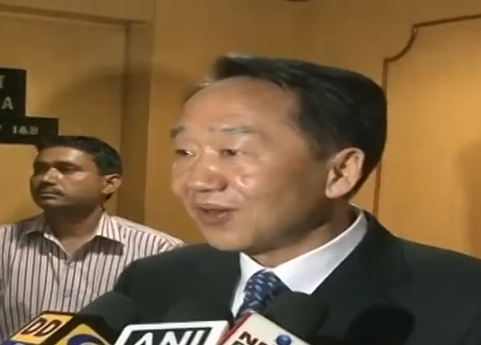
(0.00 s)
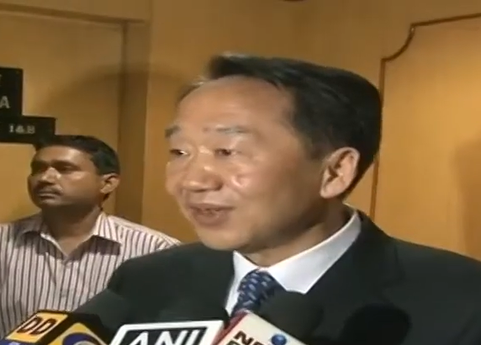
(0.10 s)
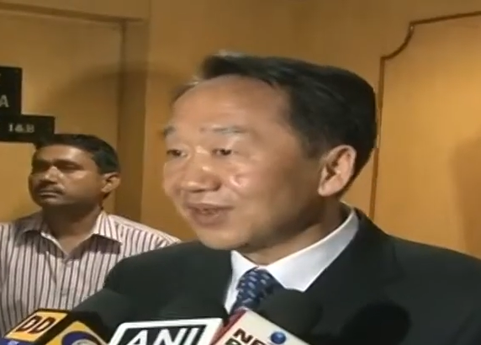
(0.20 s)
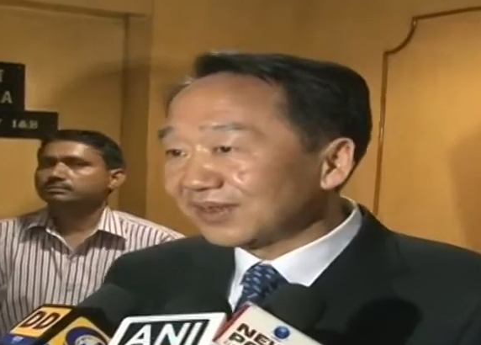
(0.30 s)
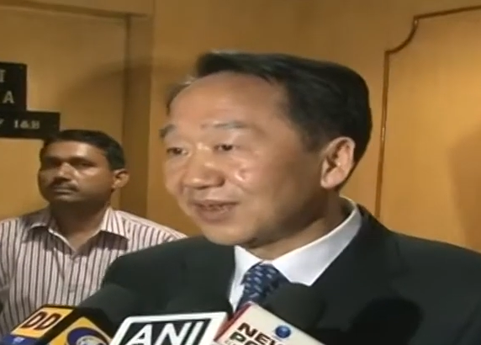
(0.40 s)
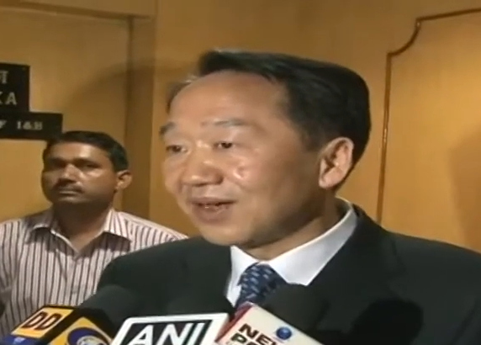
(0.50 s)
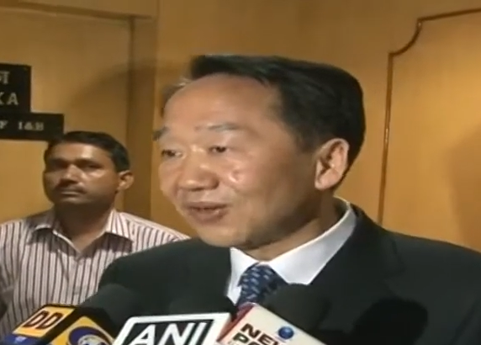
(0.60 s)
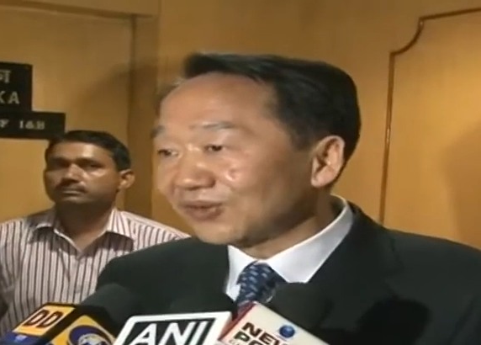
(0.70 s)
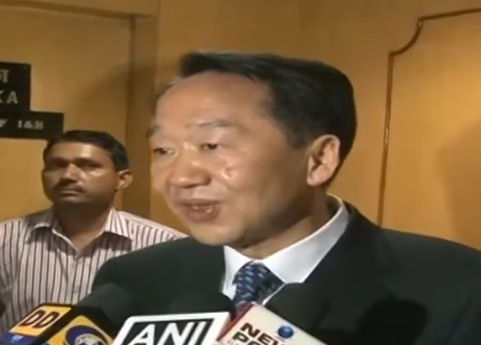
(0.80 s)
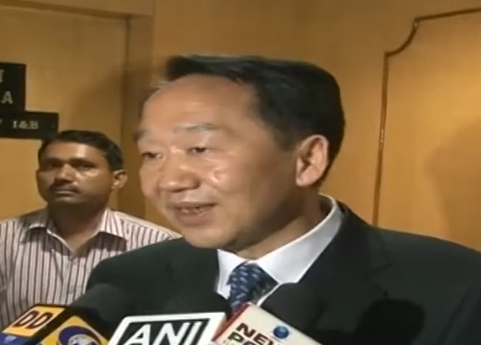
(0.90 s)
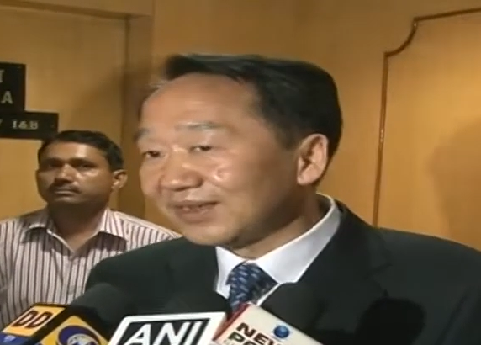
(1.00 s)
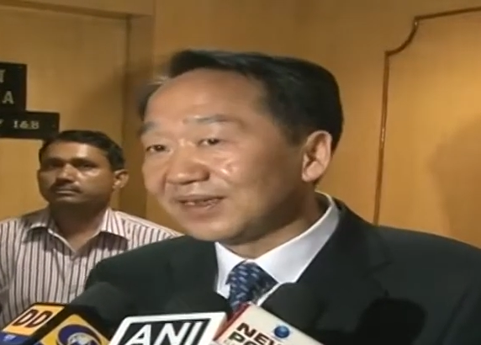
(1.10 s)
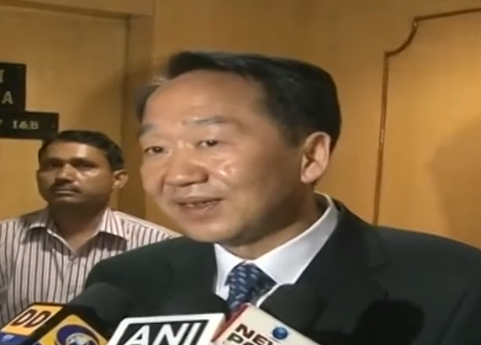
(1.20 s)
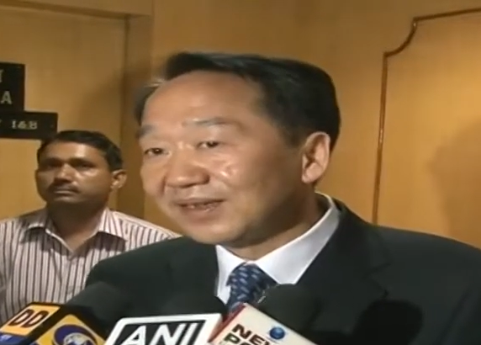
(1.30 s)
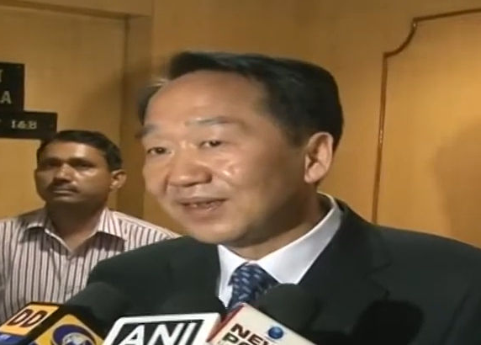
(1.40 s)
Speaker 1: is very
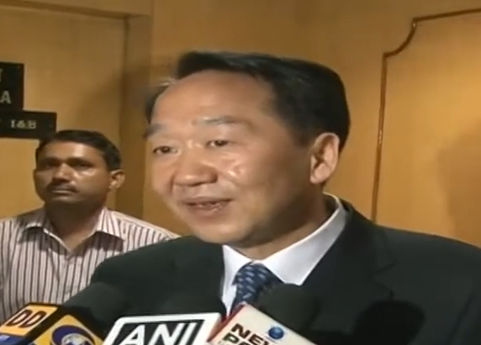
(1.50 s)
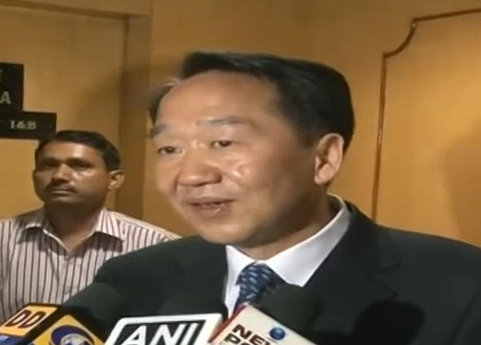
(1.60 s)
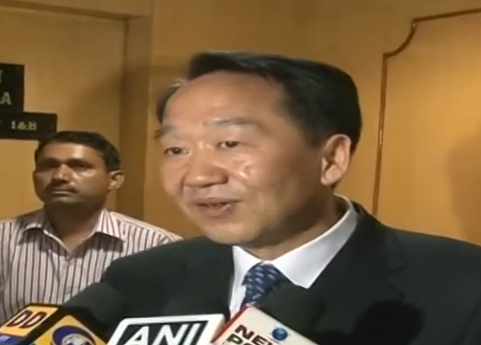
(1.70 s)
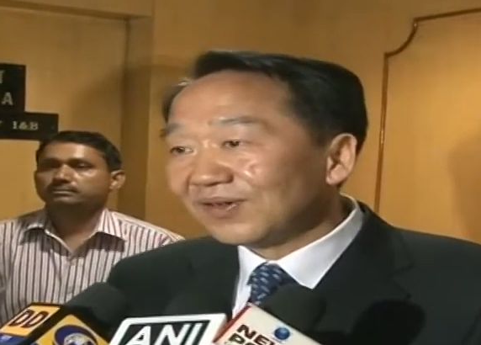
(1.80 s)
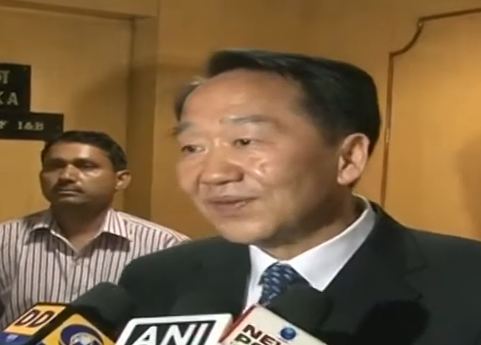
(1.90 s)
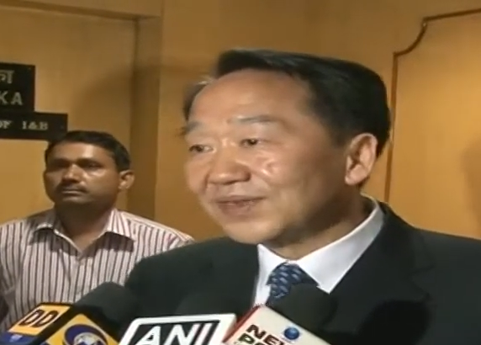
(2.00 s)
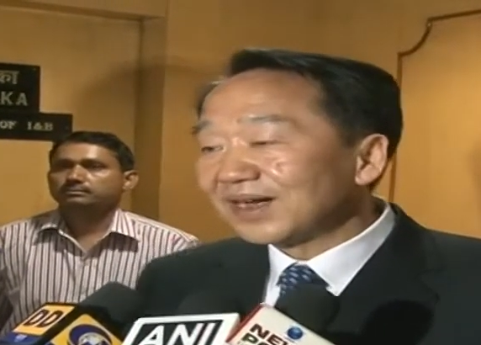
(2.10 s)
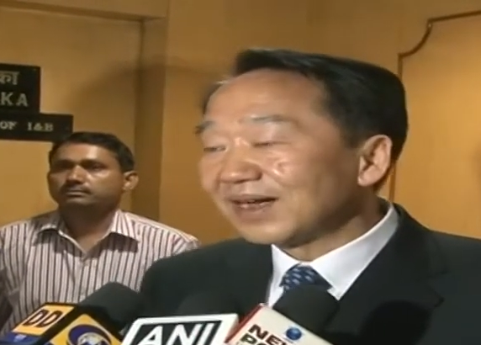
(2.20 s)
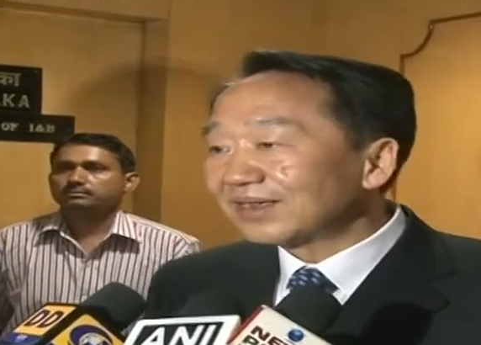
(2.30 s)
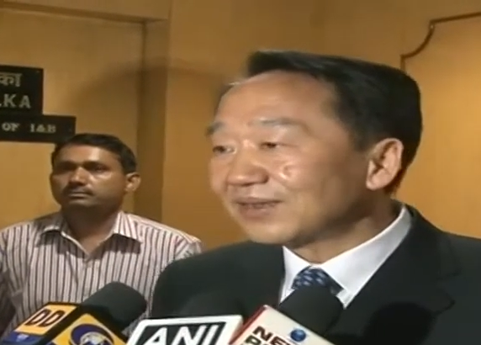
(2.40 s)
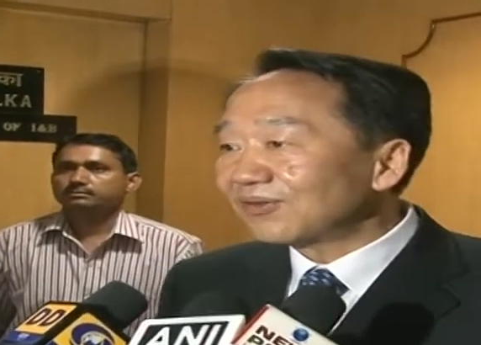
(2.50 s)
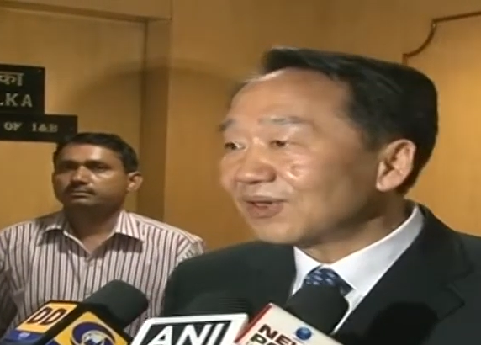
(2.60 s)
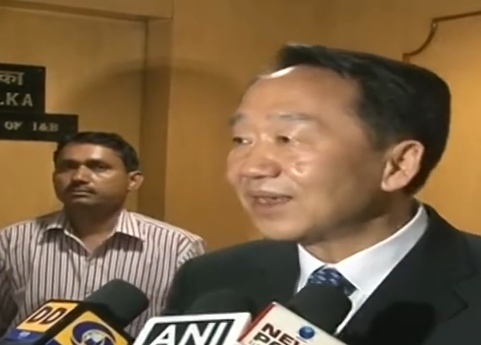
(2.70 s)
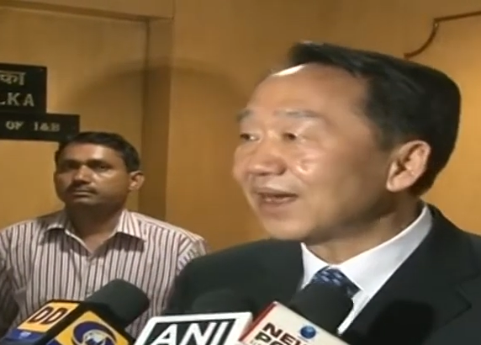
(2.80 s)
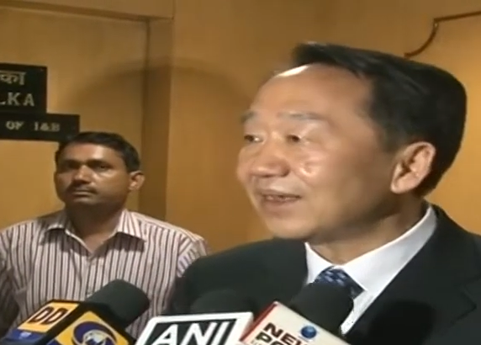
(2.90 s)
important to the bilateral ties of